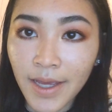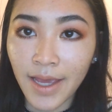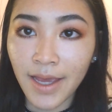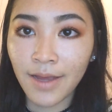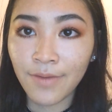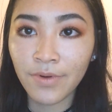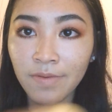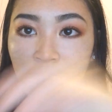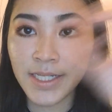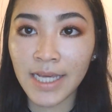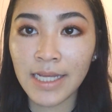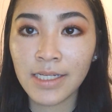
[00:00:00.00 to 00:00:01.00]
Okay, I
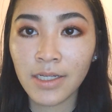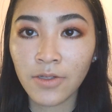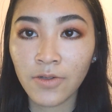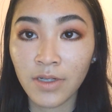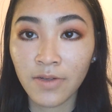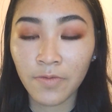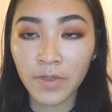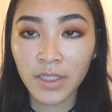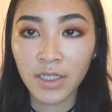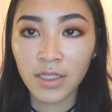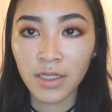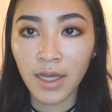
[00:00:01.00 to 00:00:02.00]
probably changed into a different
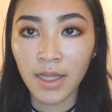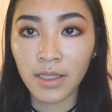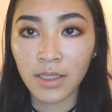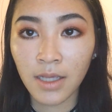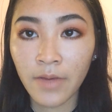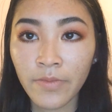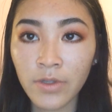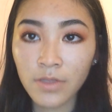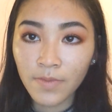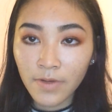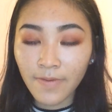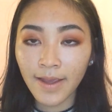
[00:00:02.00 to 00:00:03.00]
position and this camera is
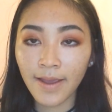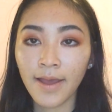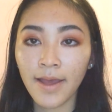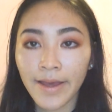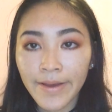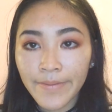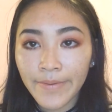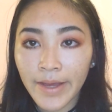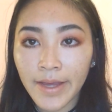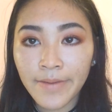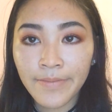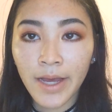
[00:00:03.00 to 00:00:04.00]
moving, but
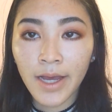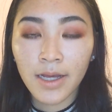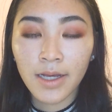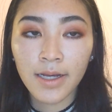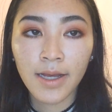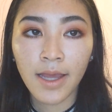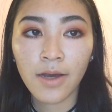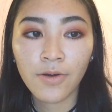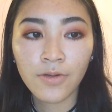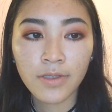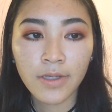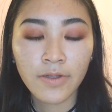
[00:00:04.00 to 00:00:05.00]

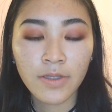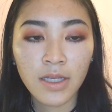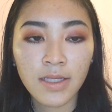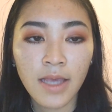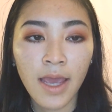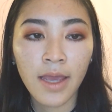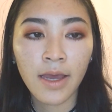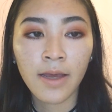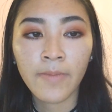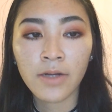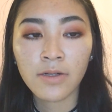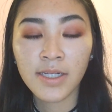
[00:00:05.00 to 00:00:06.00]
also I was going to say
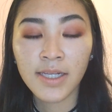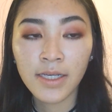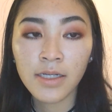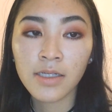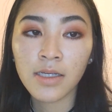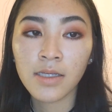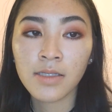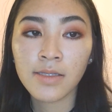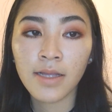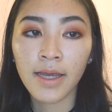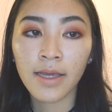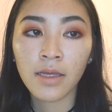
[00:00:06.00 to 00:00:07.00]
about teachers,
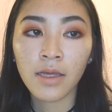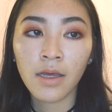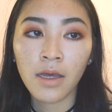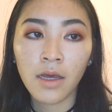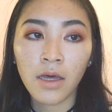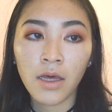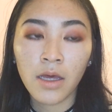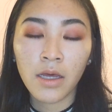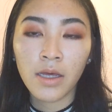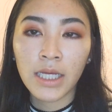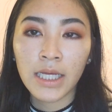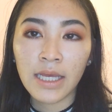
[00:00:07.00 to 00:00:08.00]
like
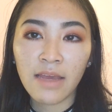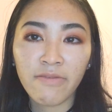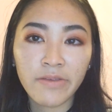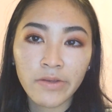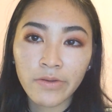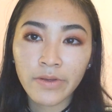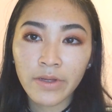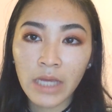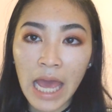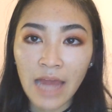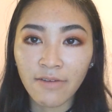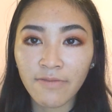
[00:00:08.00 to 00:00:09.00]
if you
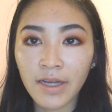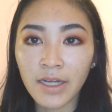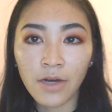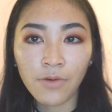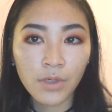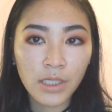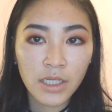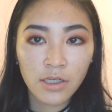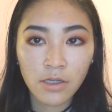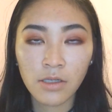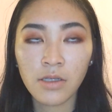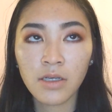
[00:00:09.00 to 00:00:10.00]
can find out what
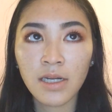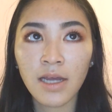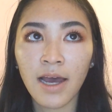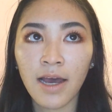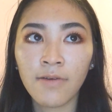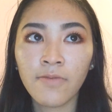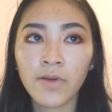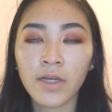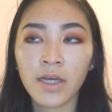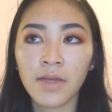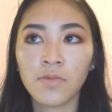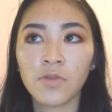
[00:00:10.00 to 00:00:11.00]
teachers you're going to have,
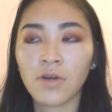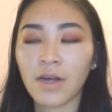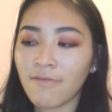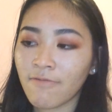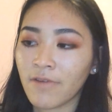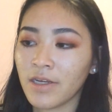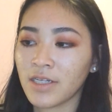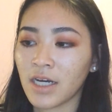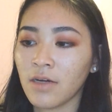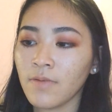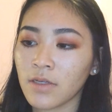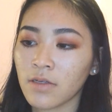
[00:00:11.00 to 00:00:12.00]
try and find
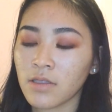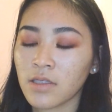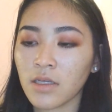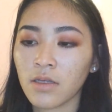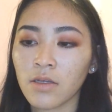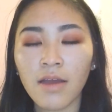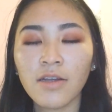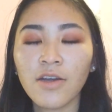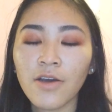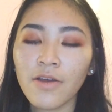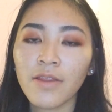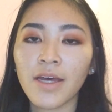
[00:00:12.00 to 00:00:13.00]
out, because I
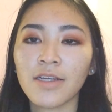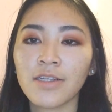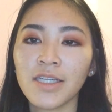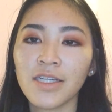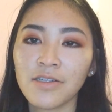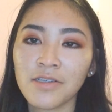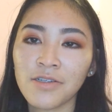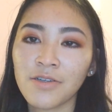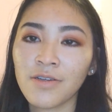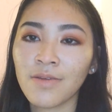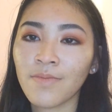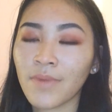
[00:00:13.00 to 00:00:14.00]
know that teachers
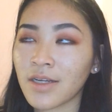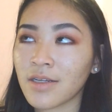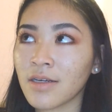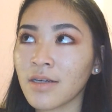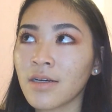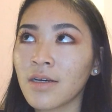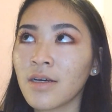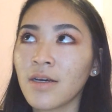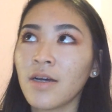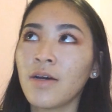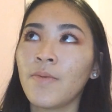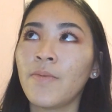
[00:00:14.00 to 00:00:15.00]
shouldn't matter,
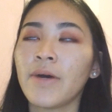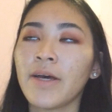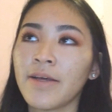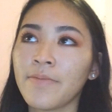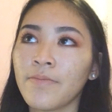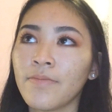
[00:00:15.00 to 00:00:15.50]
but